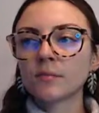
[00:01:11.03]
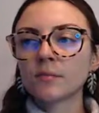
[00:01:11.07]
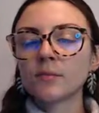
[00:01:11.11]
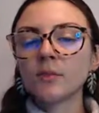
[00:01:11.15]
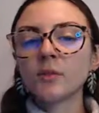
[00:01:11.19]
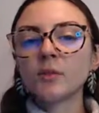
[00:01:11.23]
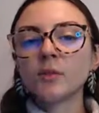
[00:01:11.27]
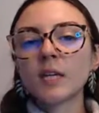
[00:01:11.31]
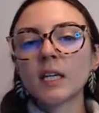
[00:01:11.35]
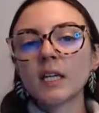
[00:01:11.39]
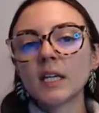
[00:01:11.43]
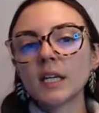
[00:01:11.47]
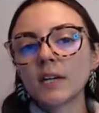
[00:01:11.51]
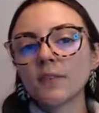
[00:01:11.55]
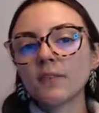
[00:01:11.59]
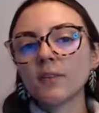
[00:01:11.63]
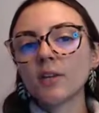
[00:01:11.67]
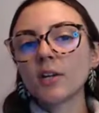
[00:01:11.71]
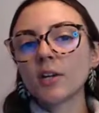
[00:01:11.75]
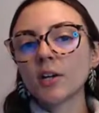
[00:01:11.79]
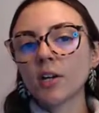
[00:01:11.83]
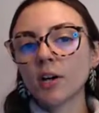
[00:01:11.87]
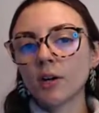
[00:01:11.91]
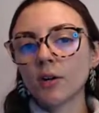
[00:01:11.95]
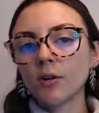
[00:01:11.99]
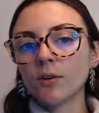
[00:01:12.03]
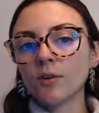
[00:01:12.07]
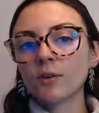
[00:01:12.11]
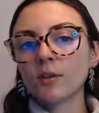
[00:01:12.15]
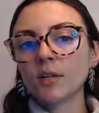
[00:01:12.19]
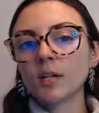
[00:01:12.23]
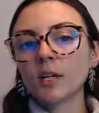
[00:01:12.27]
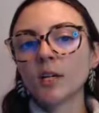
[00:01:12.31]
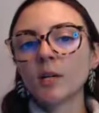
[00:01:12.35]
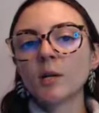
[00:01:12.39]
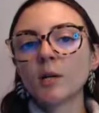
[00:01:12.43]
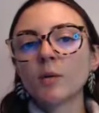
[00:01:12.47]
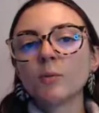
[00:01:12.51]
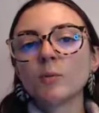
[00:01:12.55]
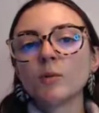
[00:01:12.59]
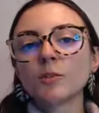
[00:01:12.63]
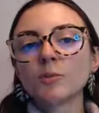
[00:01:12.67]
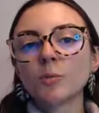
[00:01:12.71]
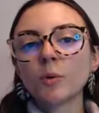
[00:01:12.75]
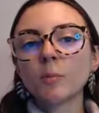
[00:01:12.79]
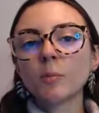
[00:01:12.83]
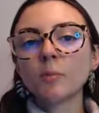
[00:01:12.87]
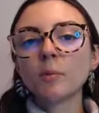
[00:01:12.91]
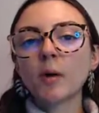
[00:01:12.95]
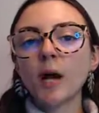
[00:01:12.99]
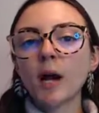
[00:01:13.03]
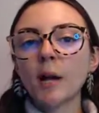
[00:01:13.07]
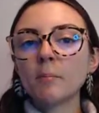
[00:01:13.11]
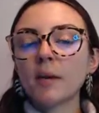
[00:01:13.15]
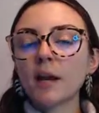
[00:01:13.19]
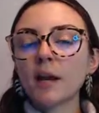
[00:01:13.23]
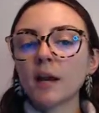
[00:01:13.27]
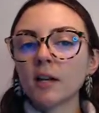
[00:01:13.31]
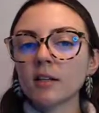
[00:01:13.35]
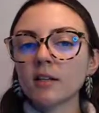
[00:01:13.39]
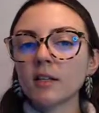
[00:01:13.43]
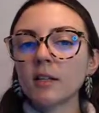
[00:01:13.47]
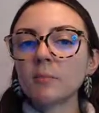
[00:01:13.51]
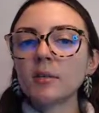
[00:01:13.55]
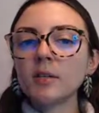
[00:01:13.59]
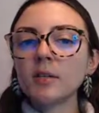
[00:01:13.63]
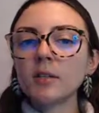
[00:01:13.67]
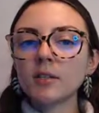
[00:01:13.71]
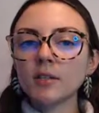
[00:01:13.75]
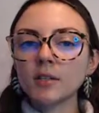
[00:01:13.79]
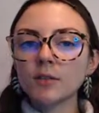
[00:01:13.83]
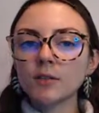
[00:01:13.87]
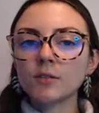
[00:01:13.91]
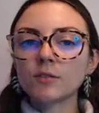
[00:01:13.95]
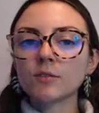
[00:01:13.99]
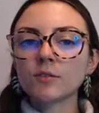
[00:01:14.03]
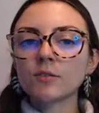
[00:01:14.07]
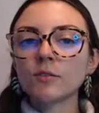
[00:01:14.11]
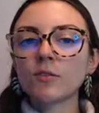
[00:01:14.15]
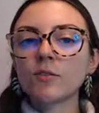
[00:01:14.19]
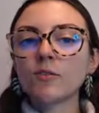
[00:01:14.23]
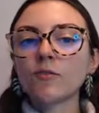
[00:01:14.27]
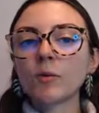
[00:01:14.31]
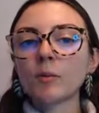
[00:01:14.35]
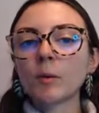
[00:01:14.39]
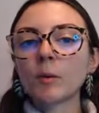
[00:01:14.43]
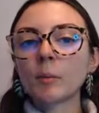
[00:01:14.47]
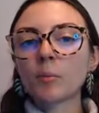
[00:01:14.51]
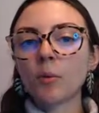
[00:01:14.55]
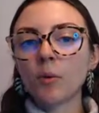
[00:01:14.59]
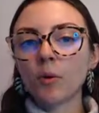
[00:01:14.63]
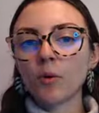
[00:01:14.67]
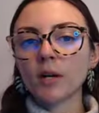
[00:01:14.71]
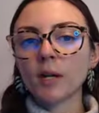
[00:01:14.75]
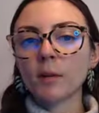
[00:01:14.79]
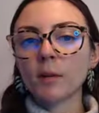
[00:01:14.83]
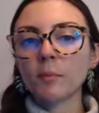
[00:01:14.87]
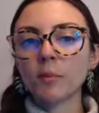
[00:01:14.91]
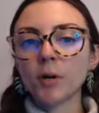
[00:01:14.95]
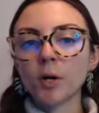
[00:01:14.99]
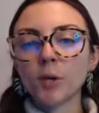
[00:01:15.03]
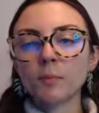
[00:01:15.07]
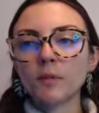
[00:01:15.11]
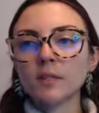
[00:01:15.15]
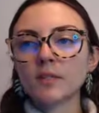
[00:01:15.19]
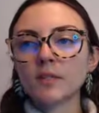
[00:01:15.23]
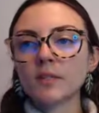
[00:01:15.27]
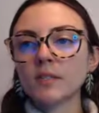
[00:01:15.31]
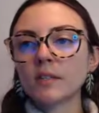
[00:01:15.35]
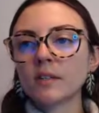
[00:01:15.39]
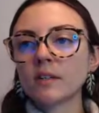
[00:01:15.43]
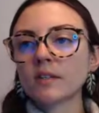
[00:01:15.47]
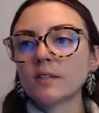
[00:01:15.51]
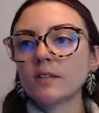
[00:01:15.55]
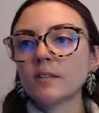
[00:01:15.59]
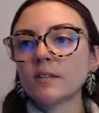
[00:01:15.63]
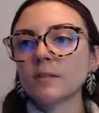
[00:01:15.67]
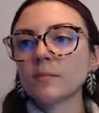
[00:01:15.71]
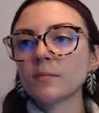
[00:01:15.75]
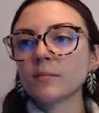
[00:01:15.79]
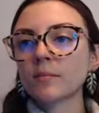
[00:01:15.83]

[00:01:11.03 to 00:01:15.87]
You can give it a code, which will primarily be used for reporting purposes.